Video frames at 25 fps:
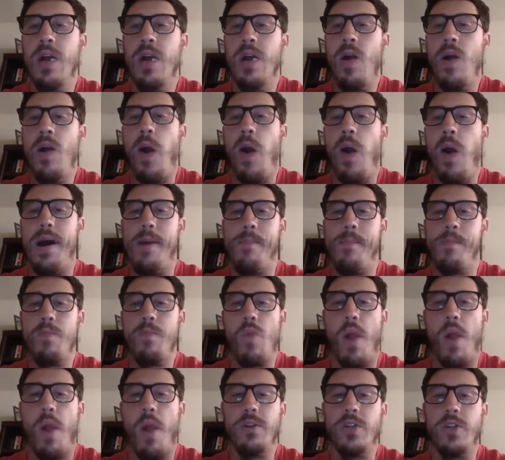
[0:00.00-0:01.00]

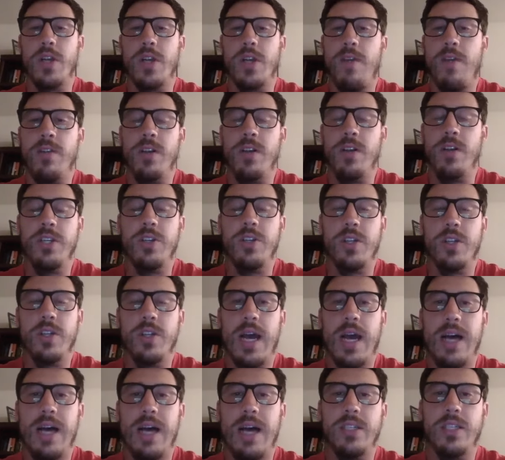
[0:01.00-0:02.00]
those are kind of our initial
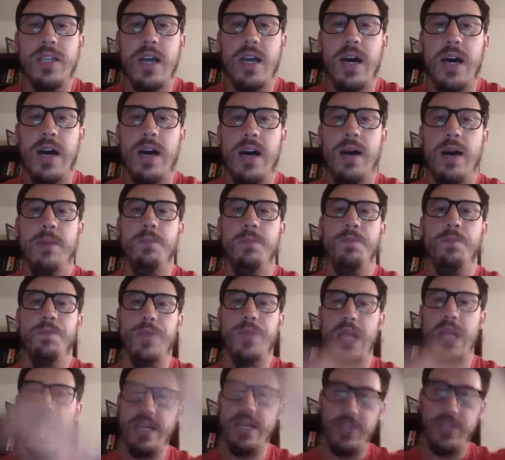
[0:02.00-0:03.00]
thoughts.
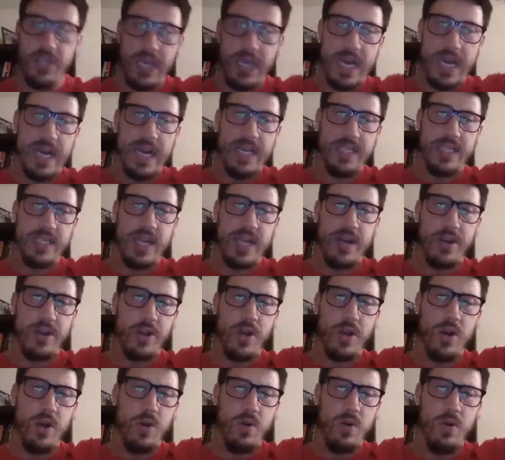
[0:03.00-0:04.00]
As you guys kind of
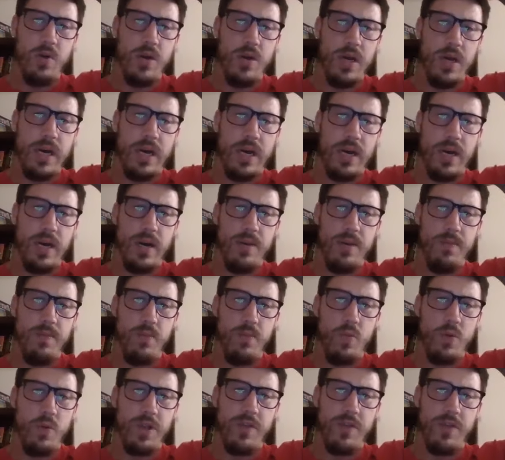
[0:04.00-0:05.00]
go,
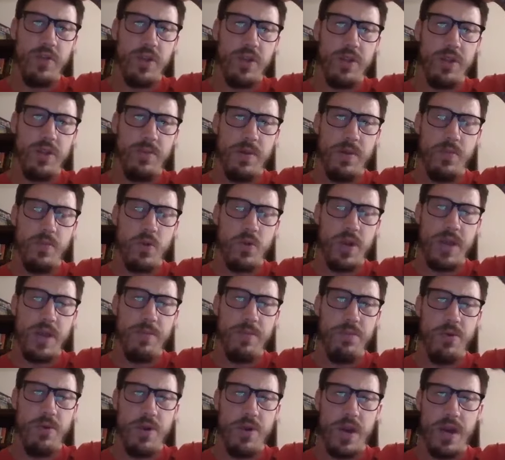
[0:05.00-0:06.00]
we'll give you a little bit more
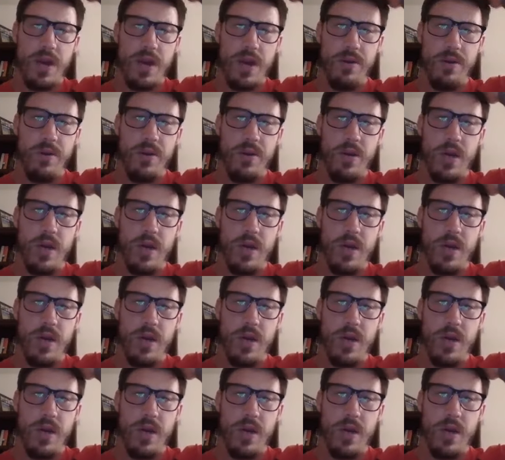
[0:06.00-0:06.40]
input on